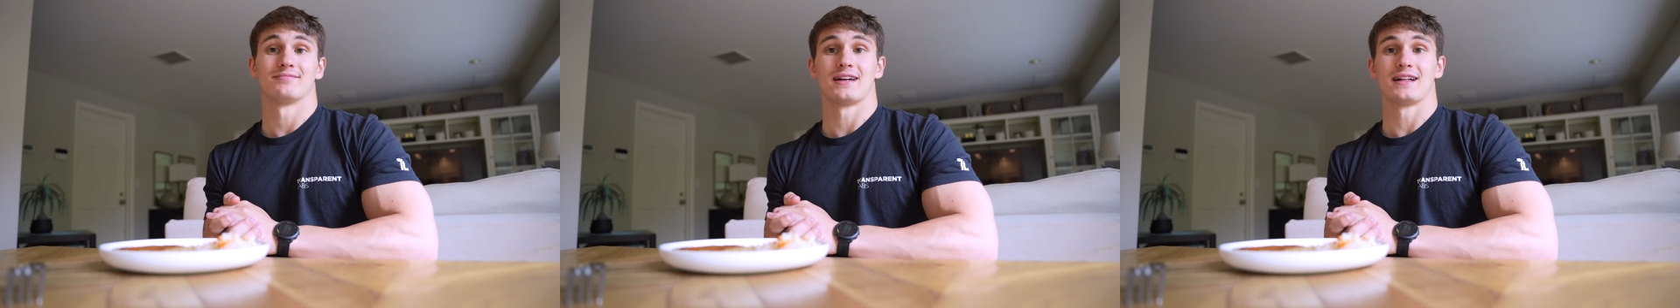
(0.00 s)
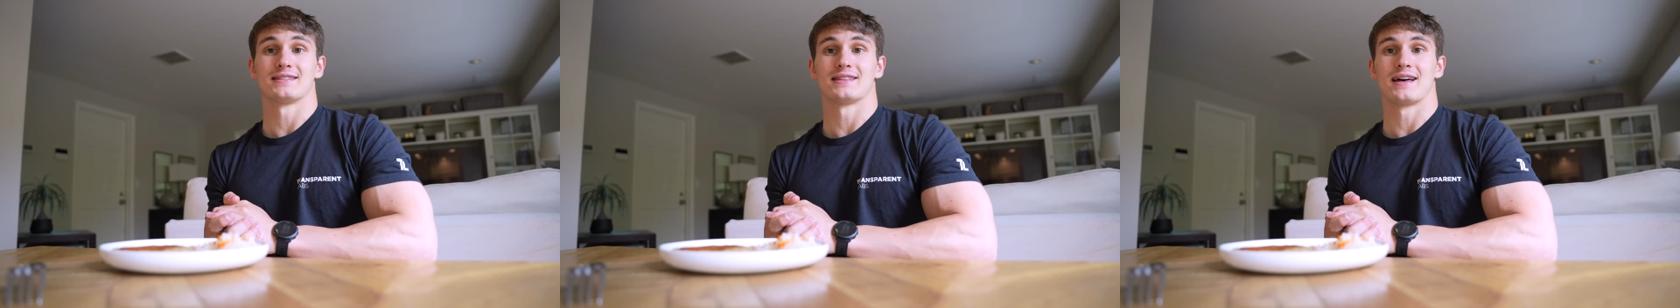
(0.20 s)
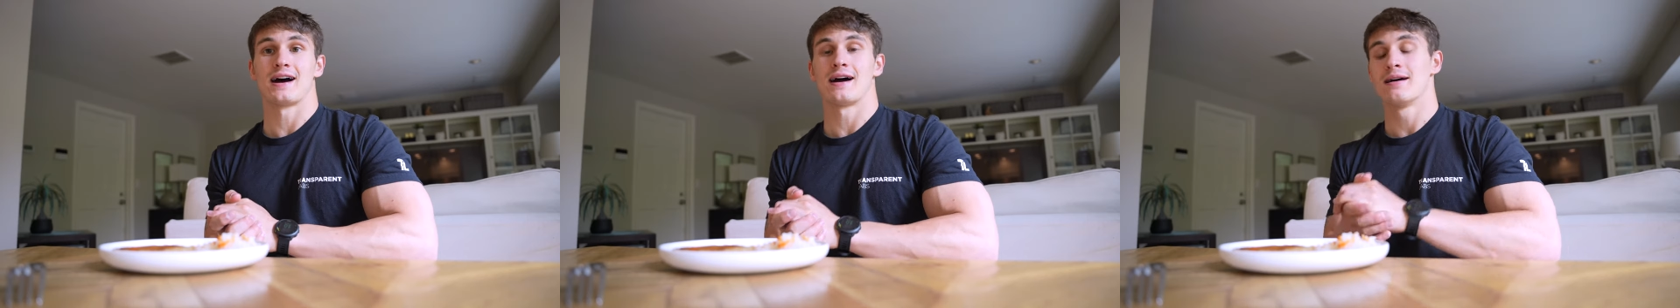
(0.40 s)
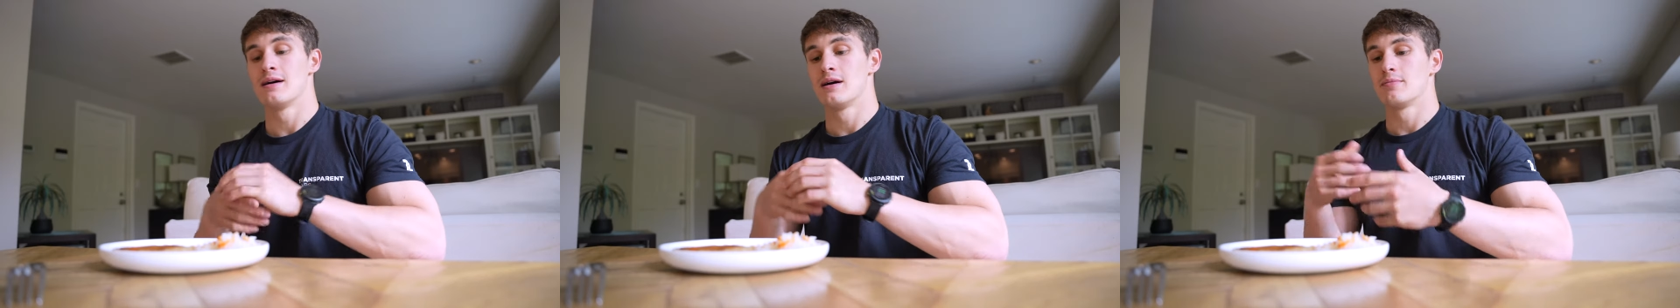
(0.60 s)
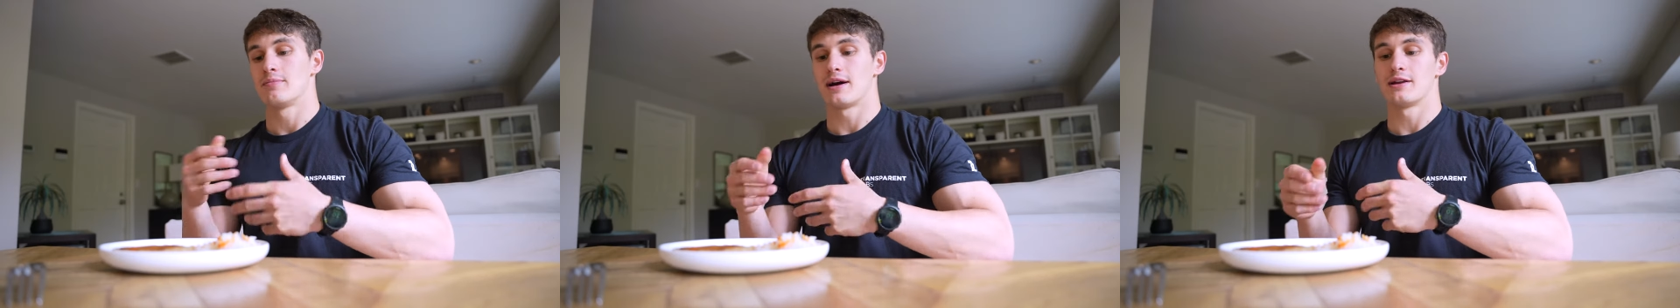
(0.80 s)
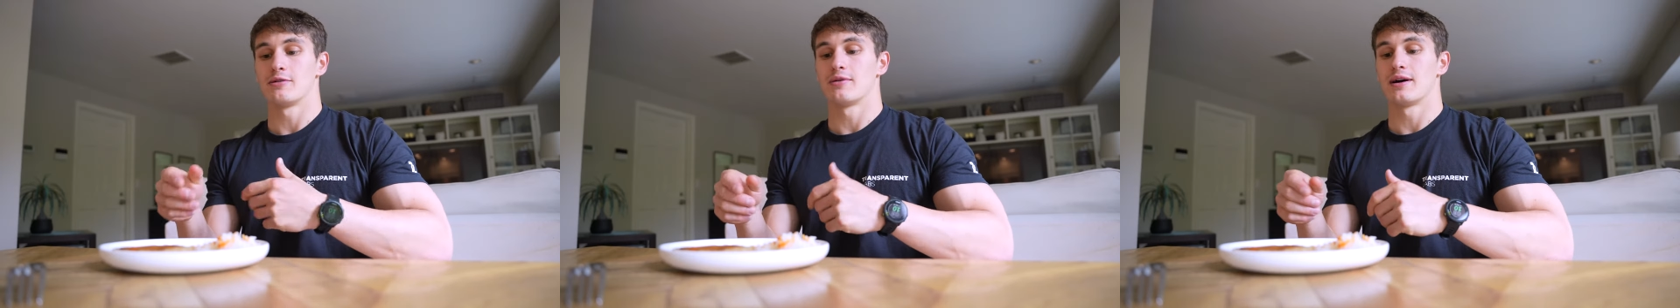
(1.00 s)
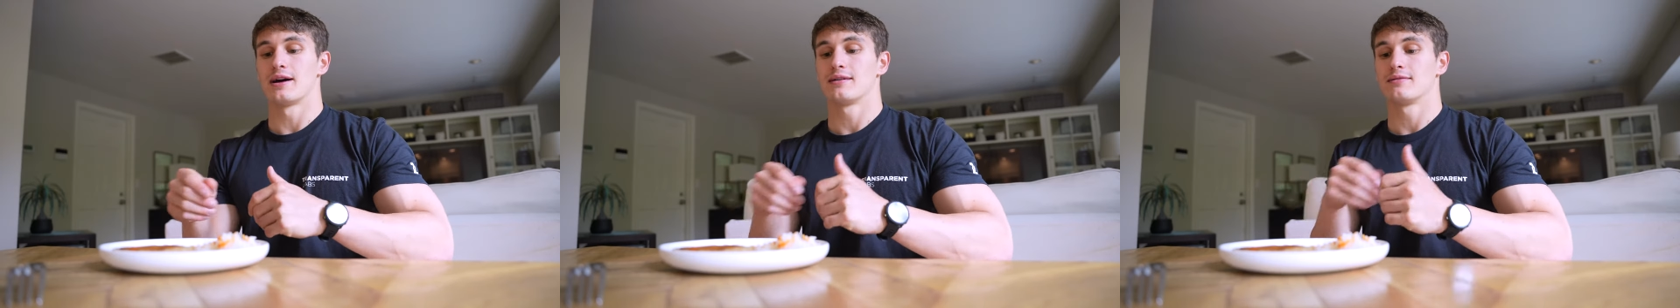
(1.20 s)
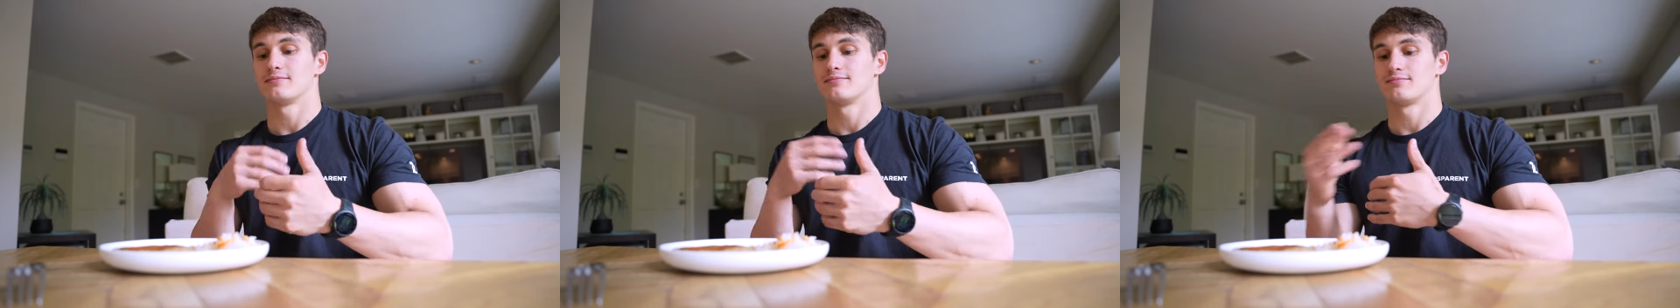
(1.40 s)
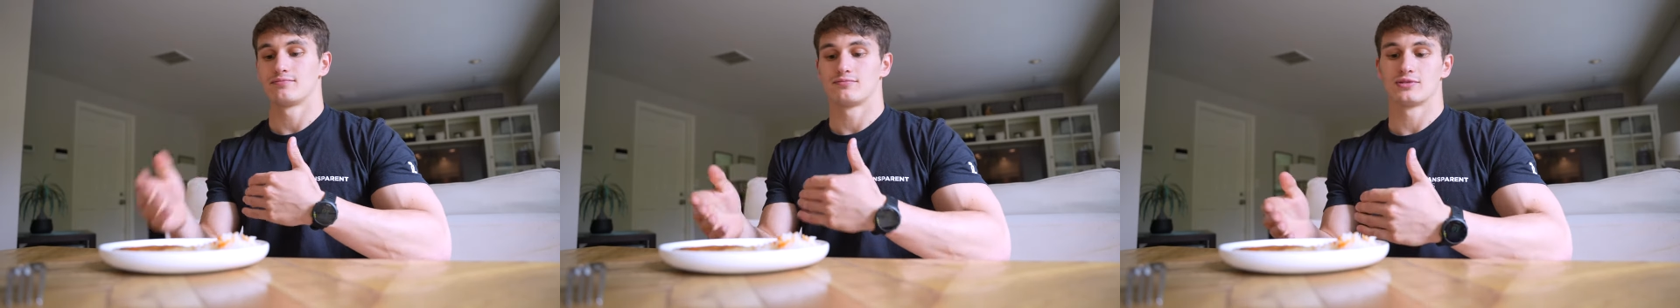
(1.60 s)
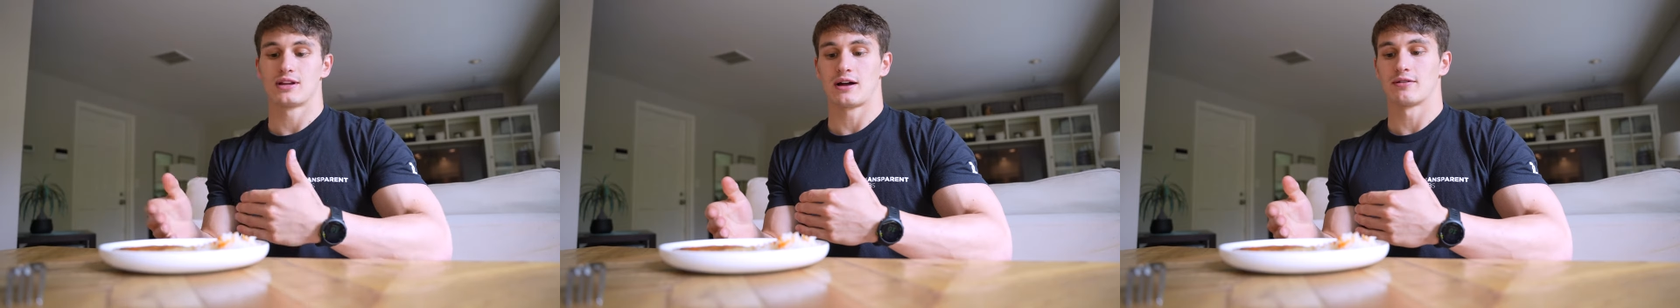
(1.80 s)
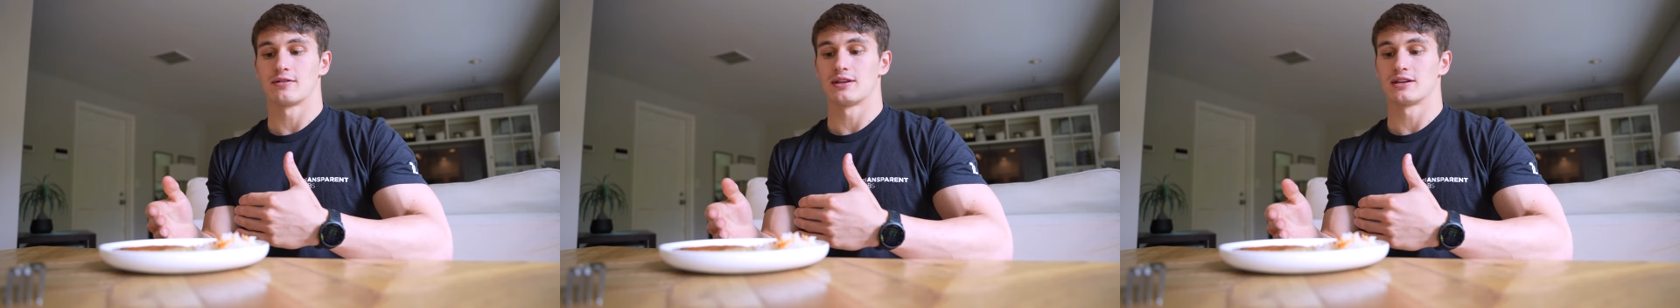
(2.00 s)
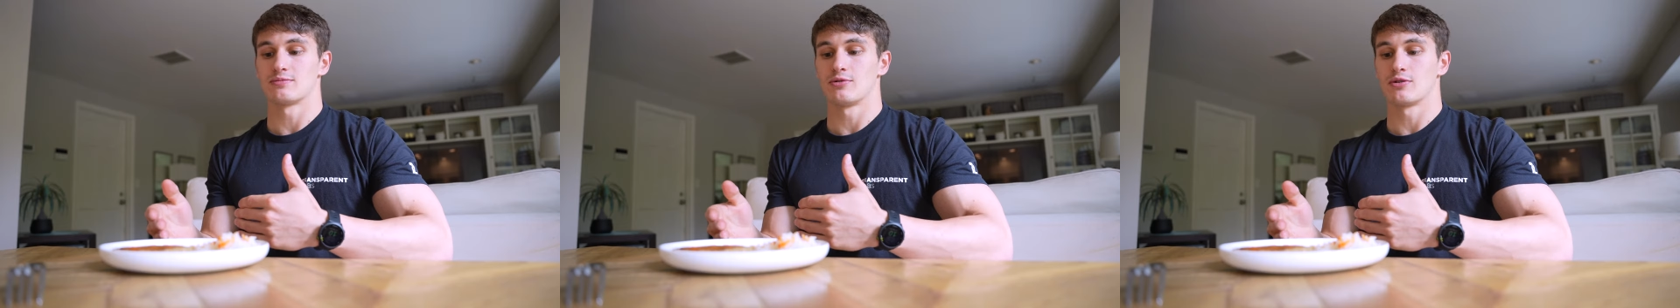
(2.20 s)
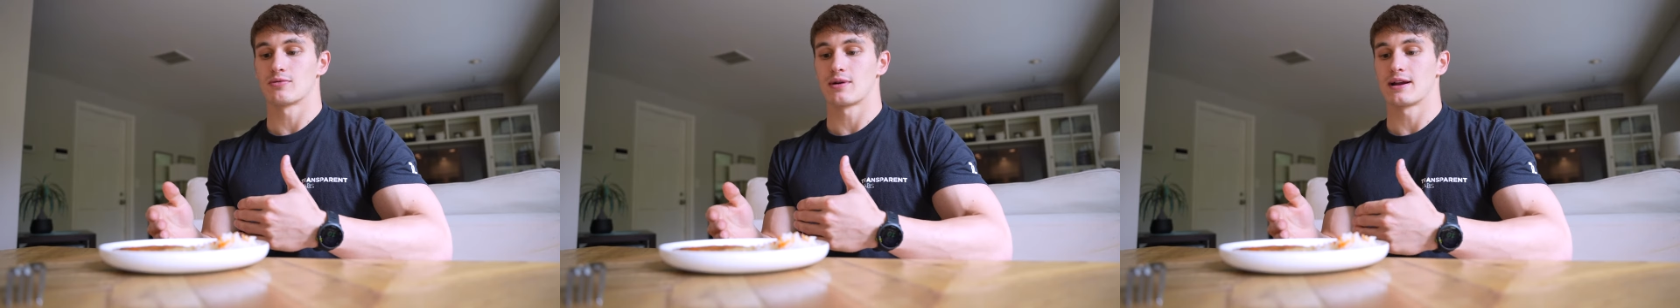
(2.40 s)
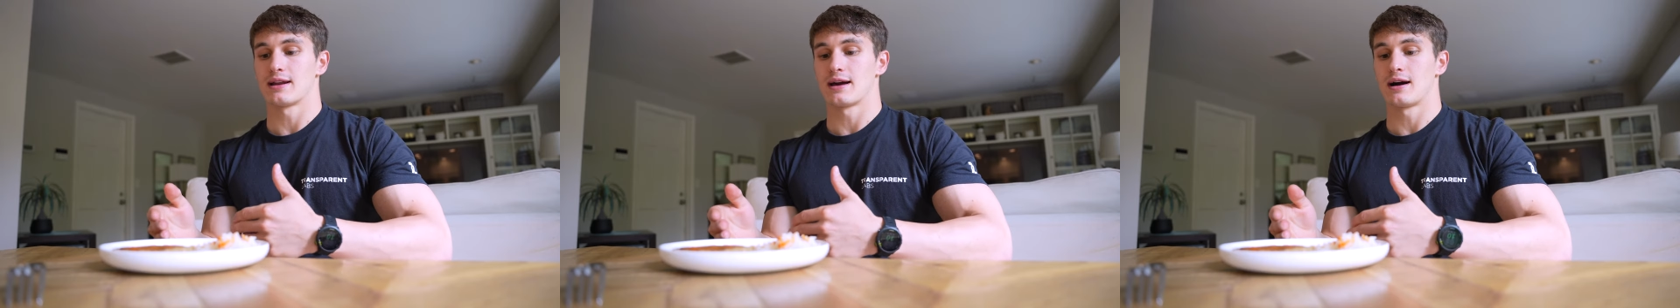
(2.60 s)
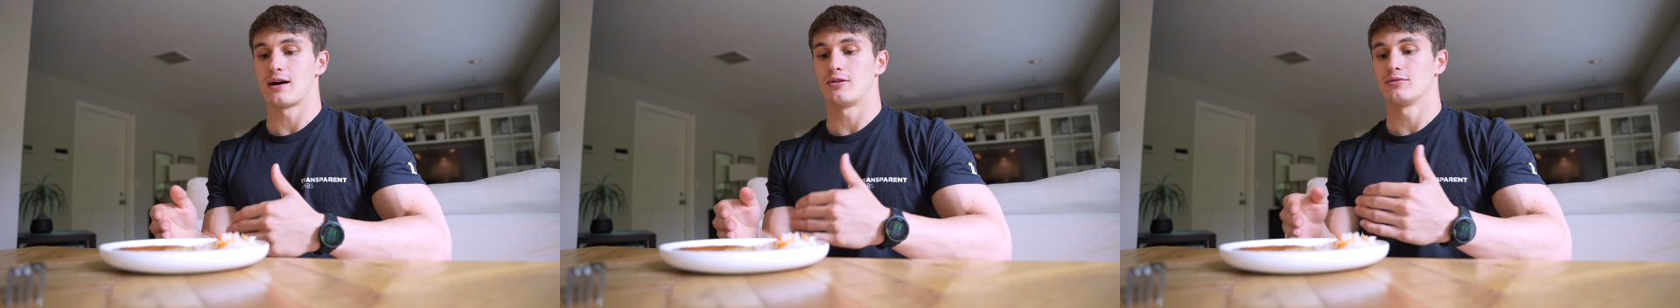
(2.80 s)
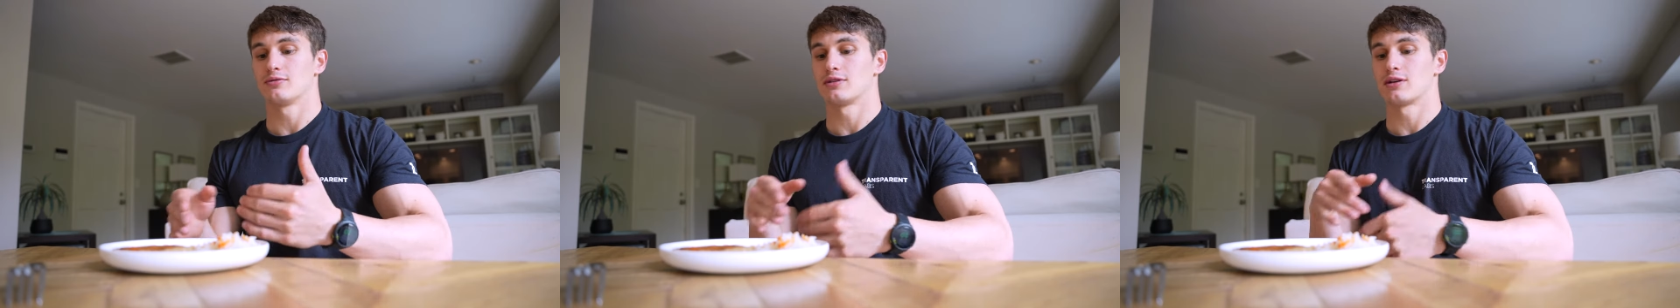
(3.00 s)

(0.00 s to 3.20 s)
that's that. But anyway, down in this meal right now,